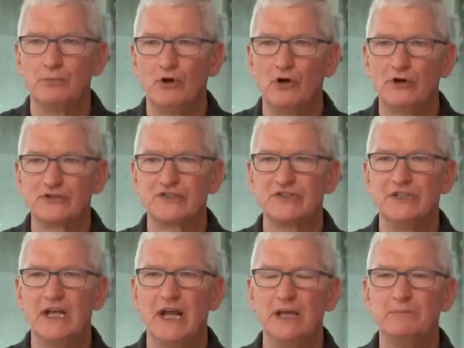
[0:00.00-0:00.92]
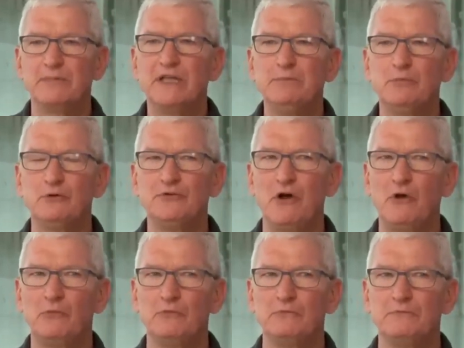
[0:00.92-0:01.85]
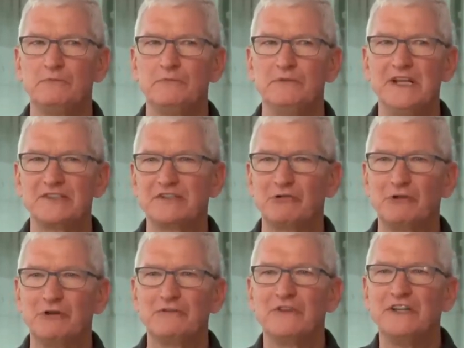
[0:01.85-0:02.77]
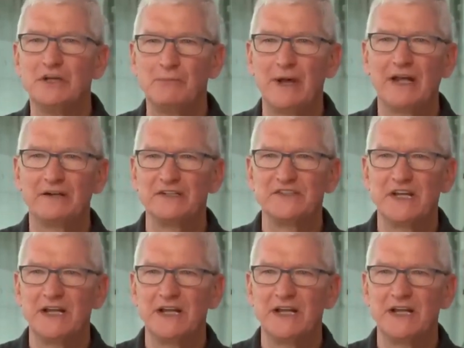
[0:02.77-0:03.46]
made enormous progress, integrating AI and machine